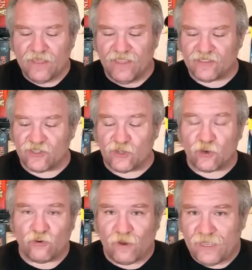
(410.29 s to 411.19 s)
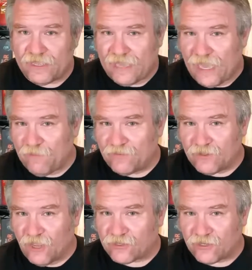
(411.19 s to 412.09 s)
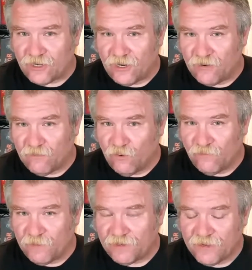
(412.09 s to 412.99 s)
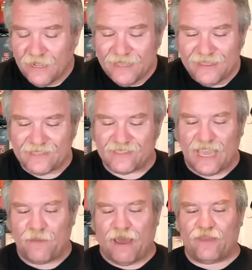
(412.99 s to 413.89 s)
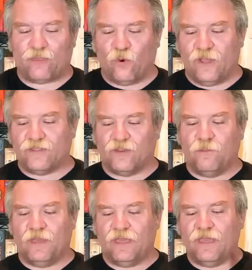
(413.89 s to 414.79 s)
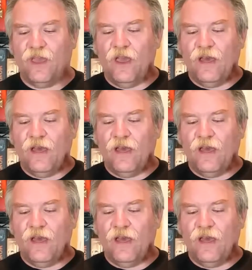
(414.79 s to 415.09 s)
This is a great game of deduction and hidden movement. This game I thought to